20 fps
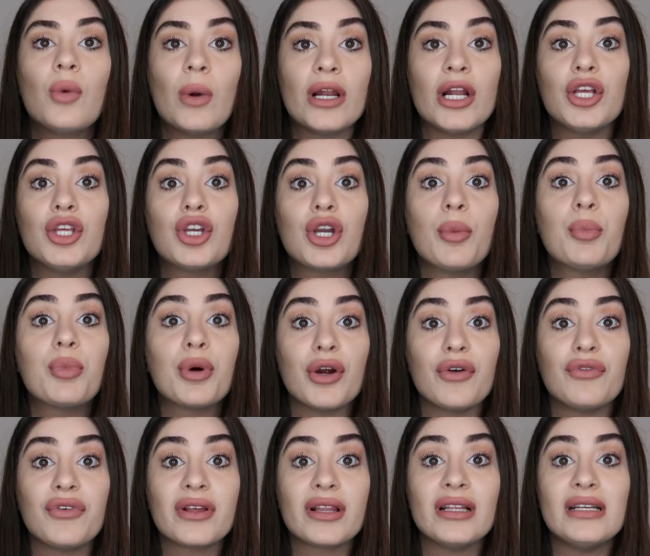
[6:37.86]
Right now you can
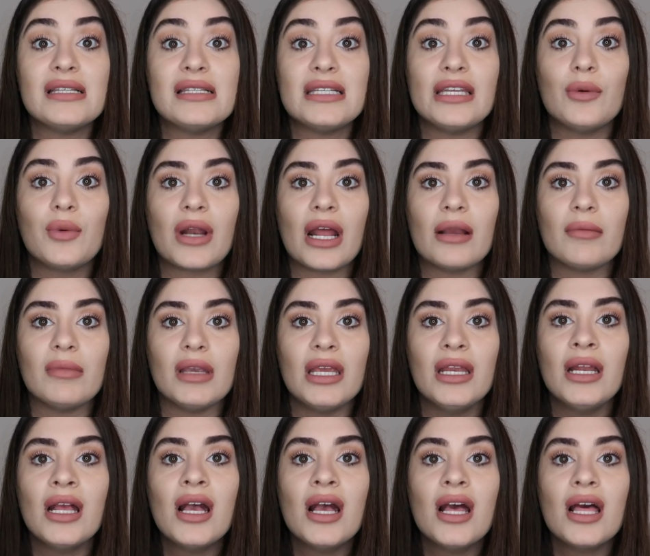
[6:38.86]
perfectly see what I
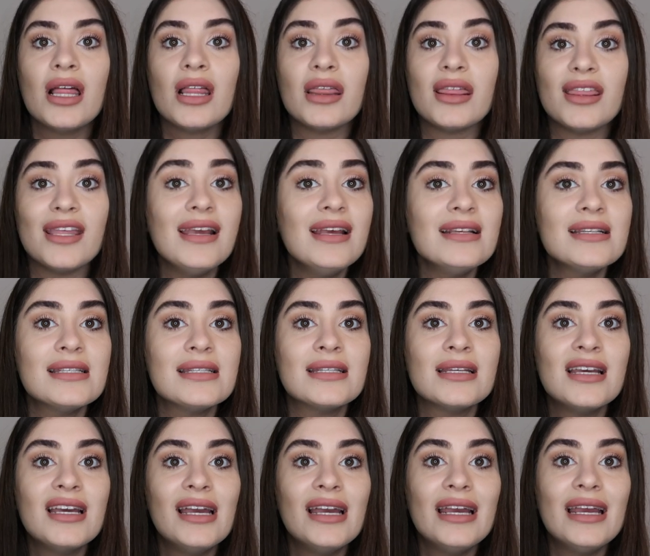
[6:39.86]
mean.
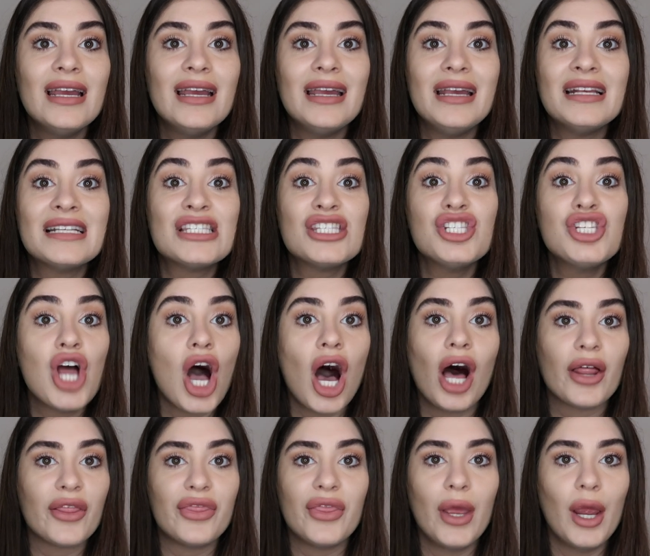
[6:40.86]
This is
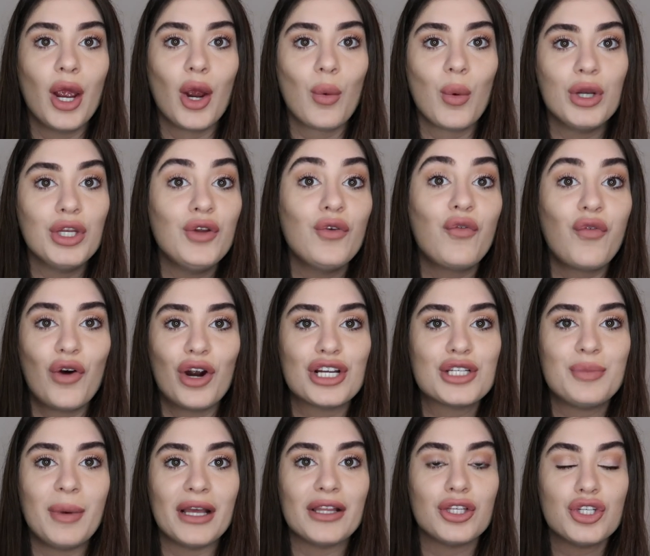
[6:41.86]
not there when you
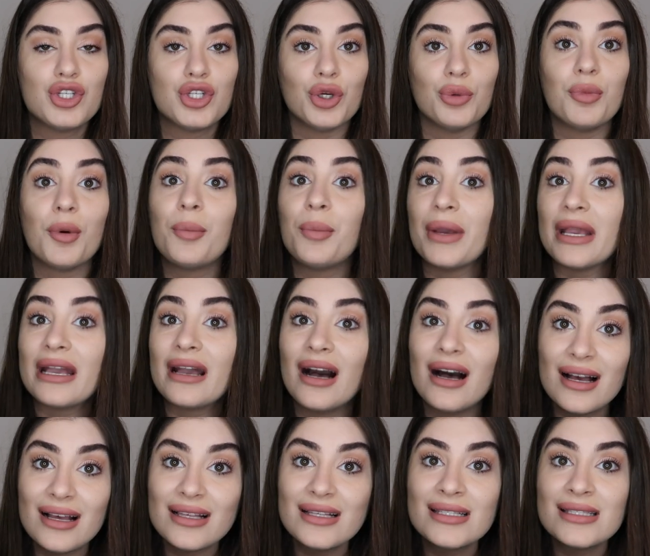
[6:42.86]
first buy the shoe, but
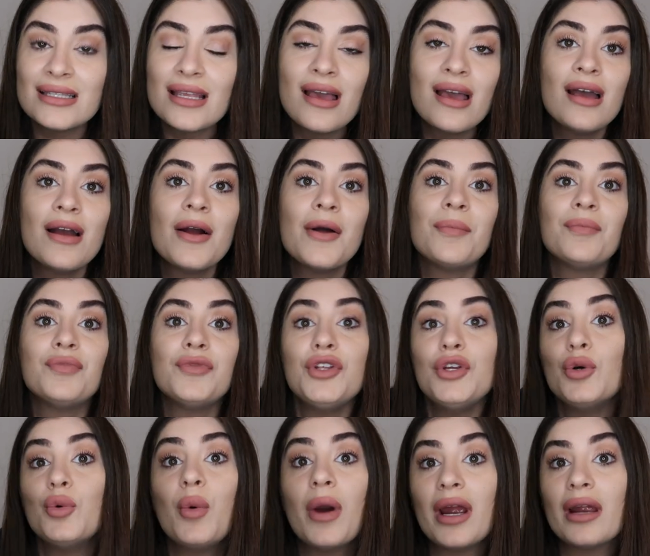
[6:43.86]
because
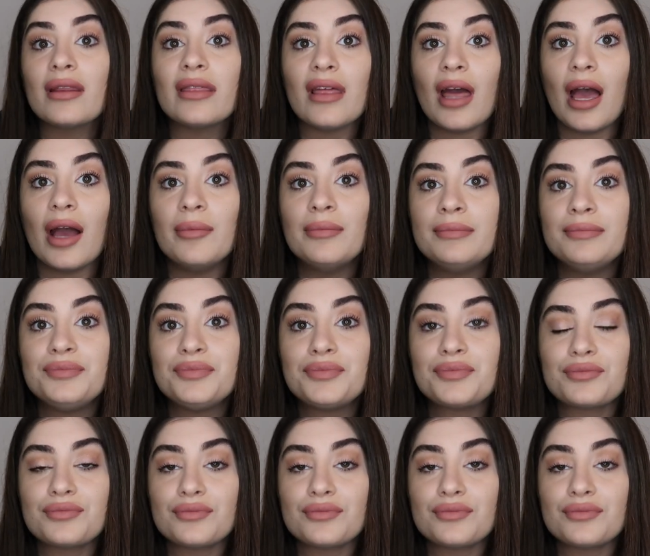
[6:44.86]
you wear them